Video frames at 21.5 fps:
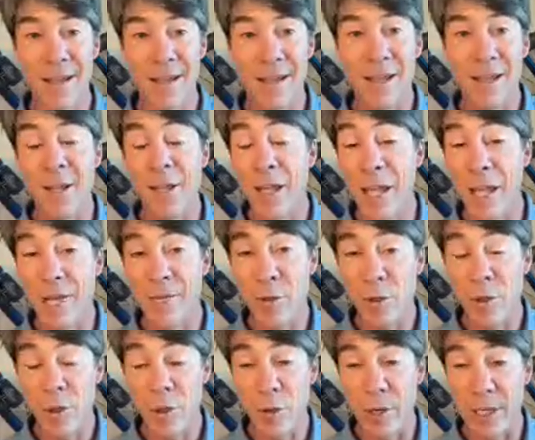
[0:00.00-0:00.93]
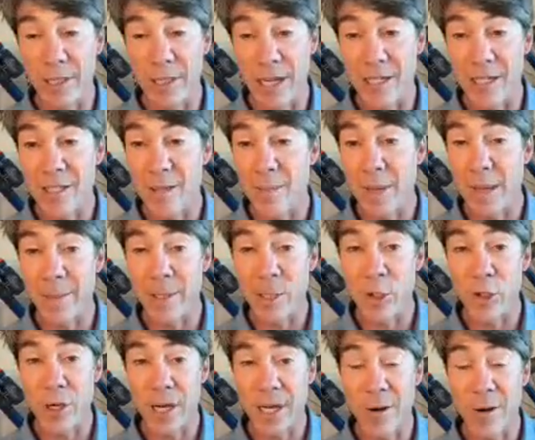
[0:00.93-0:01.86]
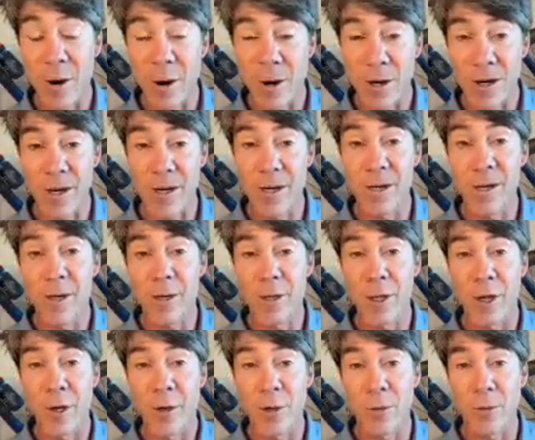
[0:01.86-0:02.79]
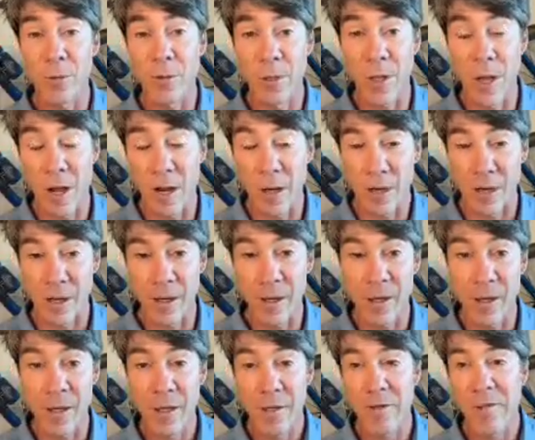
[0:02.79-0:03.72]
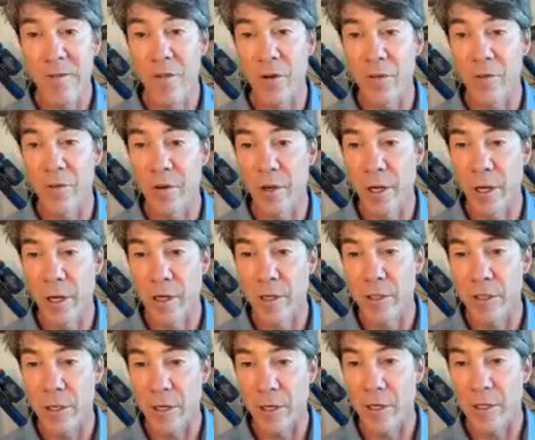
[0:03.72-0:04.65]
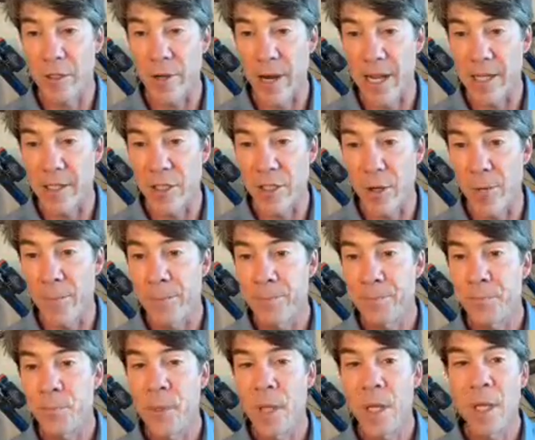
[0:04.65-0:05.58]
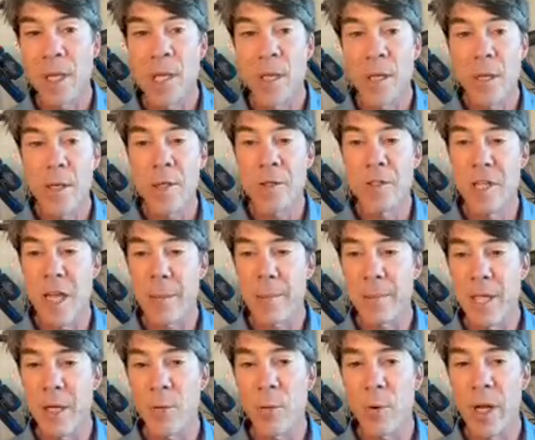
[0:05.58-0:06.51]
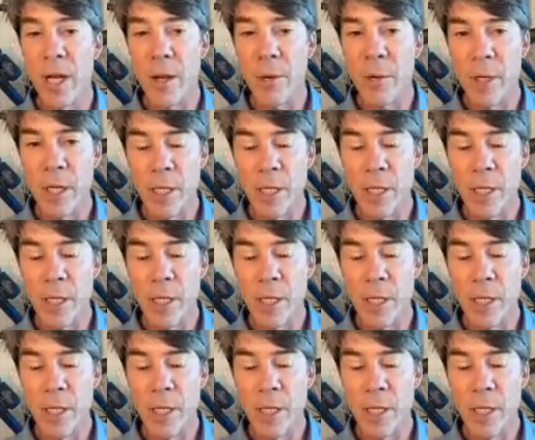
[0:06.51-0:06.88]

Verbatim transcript: eh, give you the green light to maybe train harder or go longer for for your endurance ride." So, Zebda, what I would